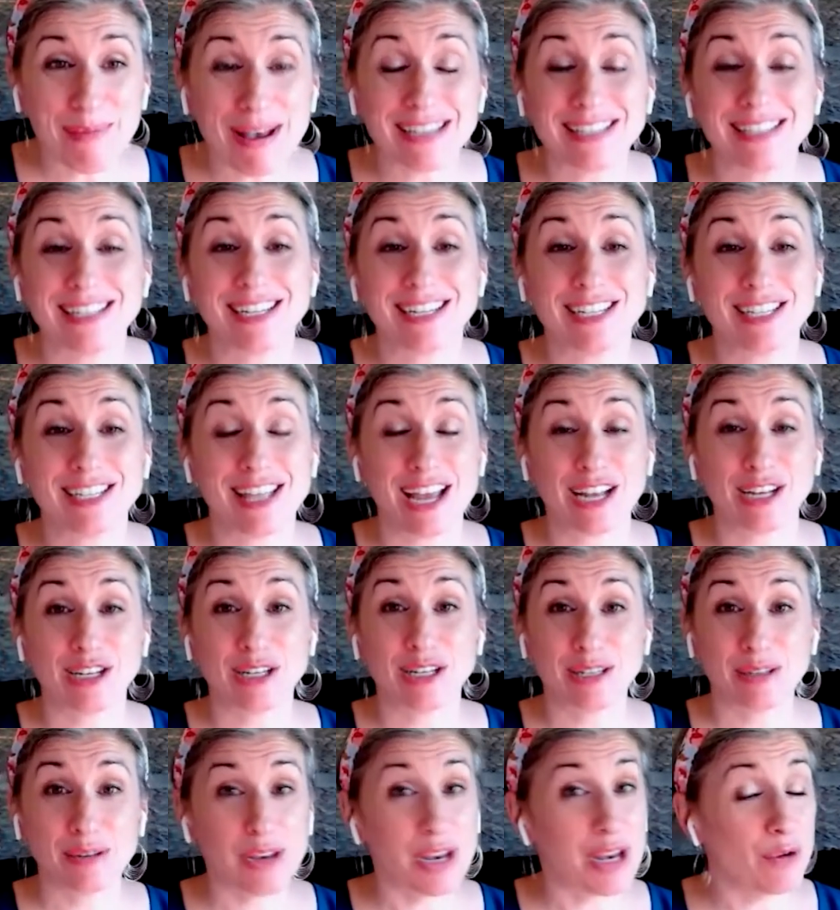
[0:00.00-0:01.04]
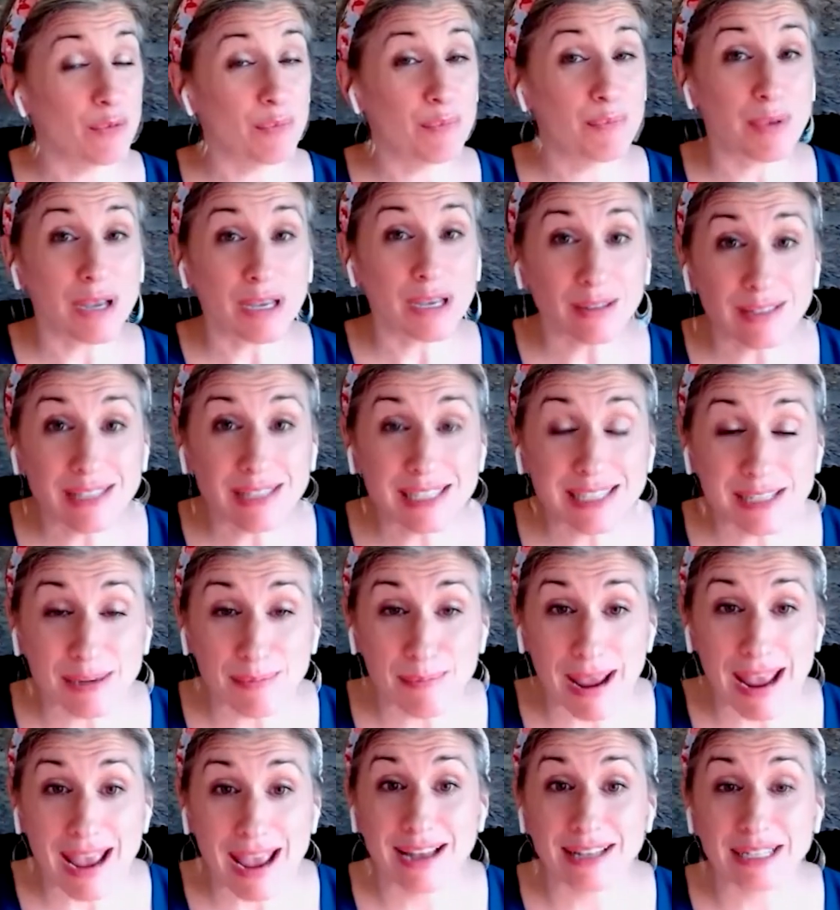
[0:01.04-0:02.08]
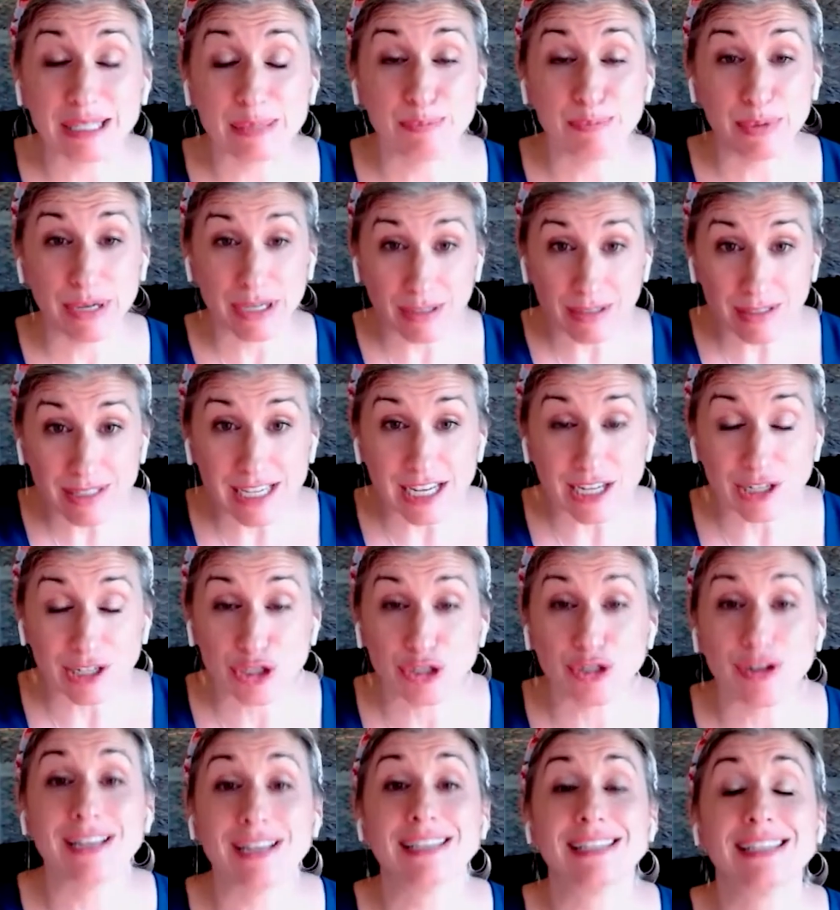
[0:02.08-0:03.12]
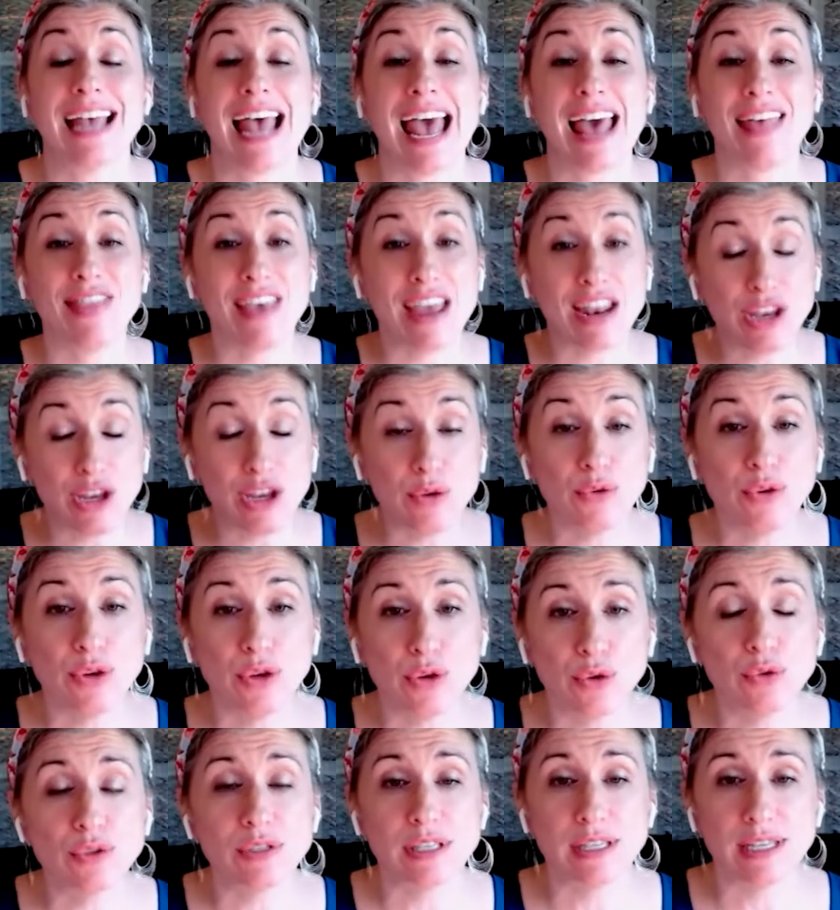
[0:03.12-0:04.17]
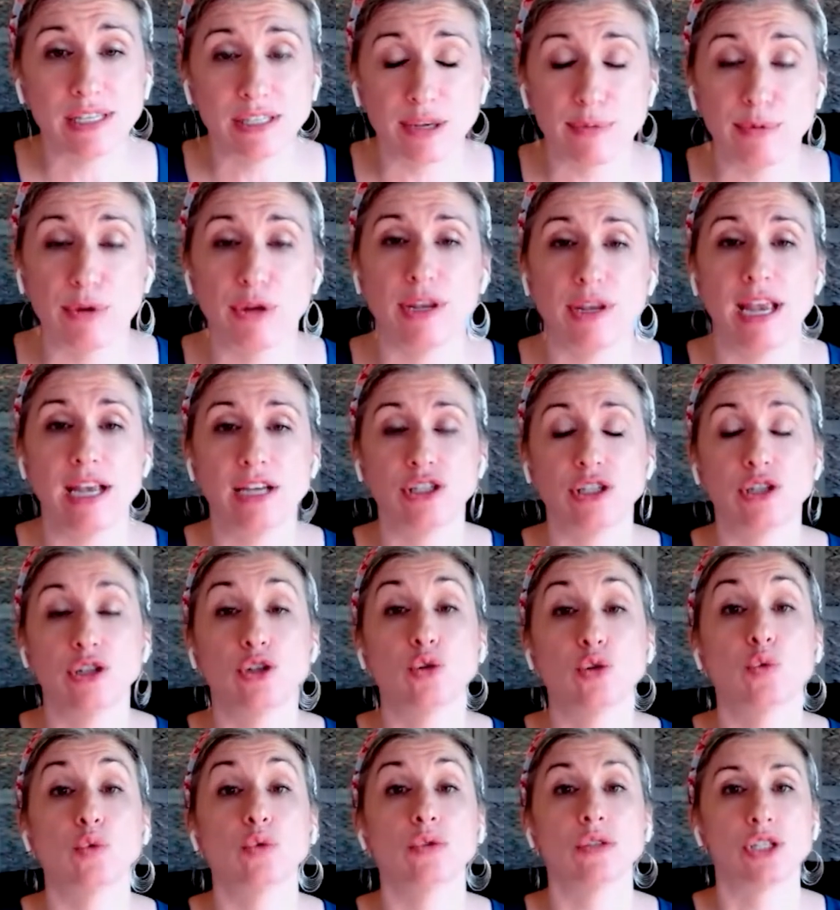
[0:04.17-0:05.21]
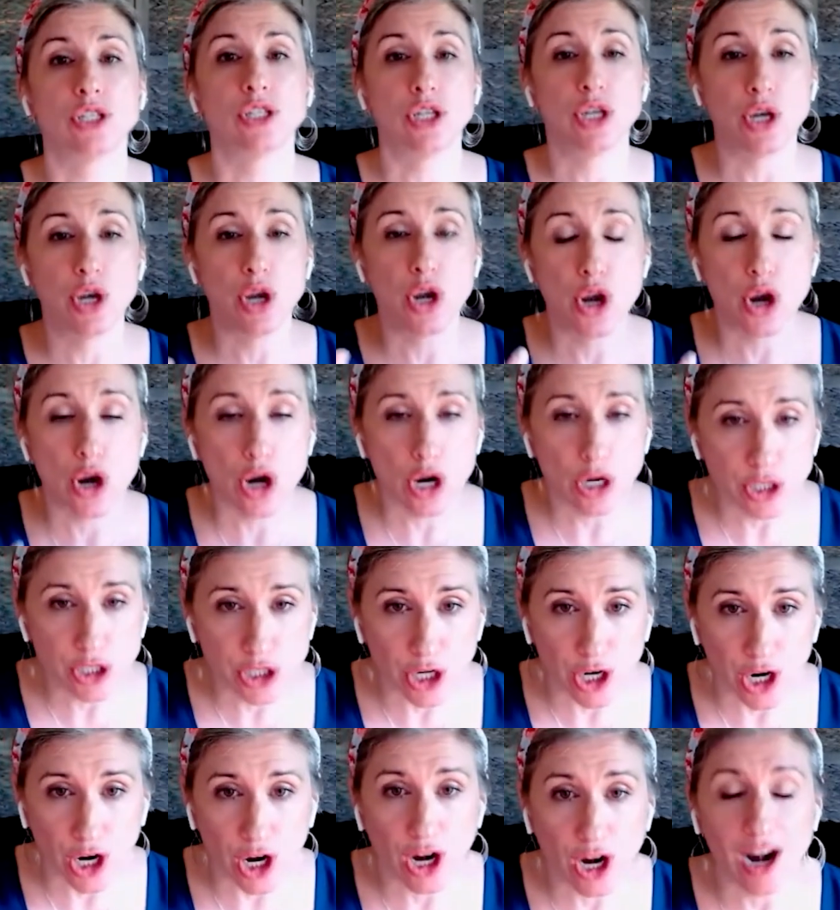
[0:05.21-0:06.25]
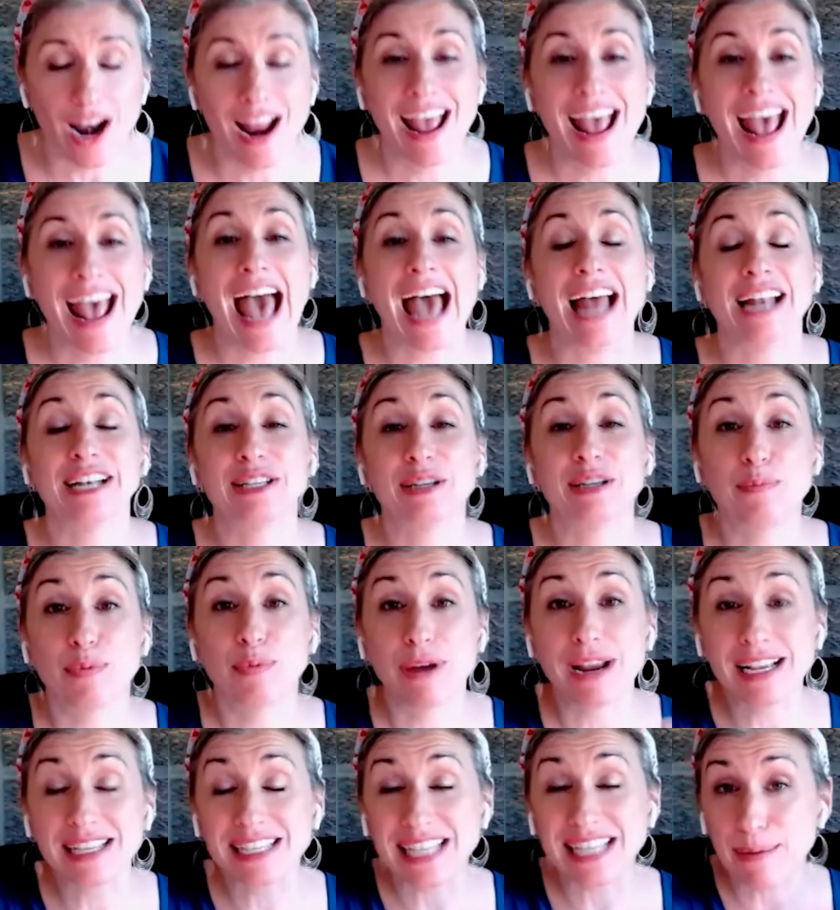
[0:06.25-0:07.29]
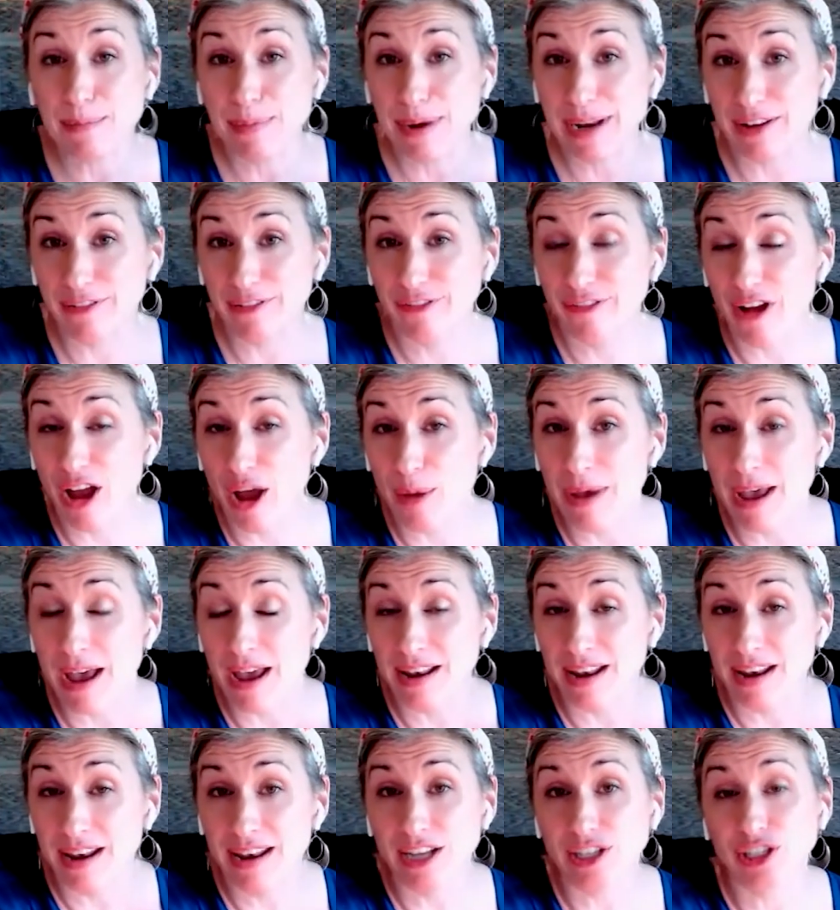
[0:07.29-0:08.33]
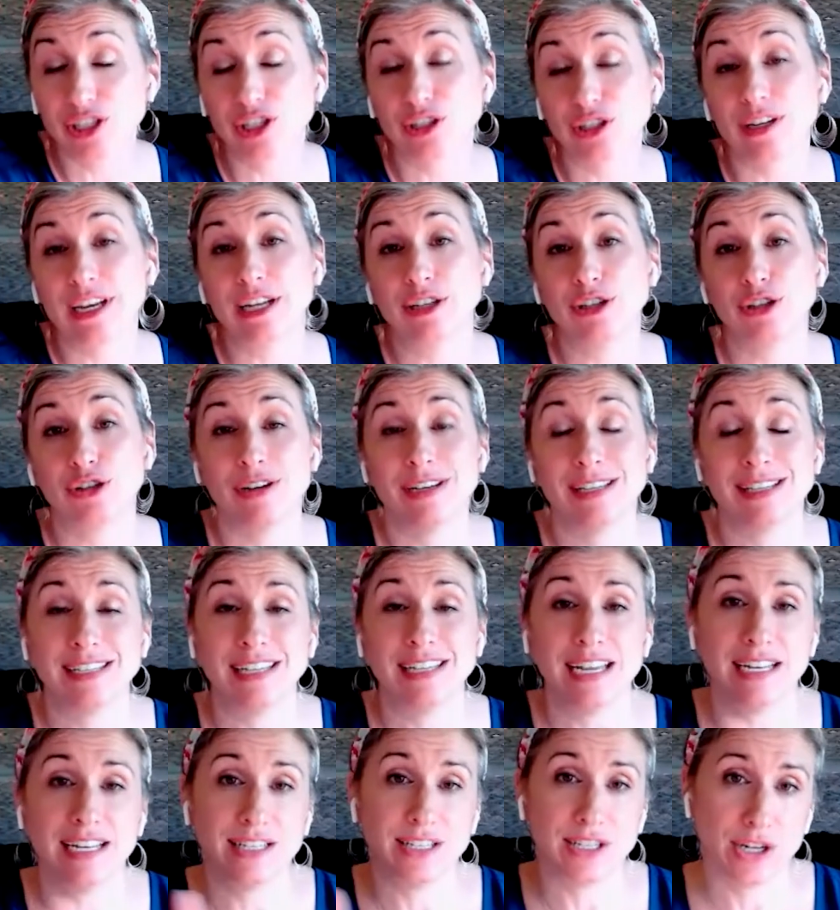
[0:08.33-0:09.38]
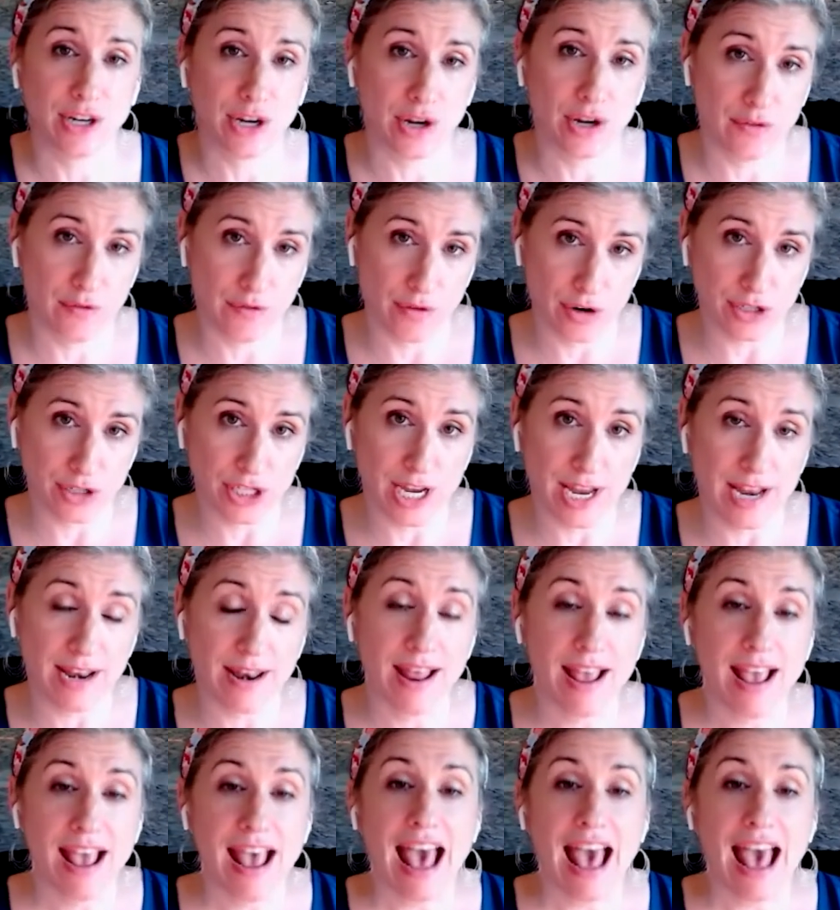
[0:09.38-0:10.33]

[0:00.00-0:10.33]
message that builds demand, builds interest, and then you use these communication tools to nurture and to bring somebody from an initial interest into conversion.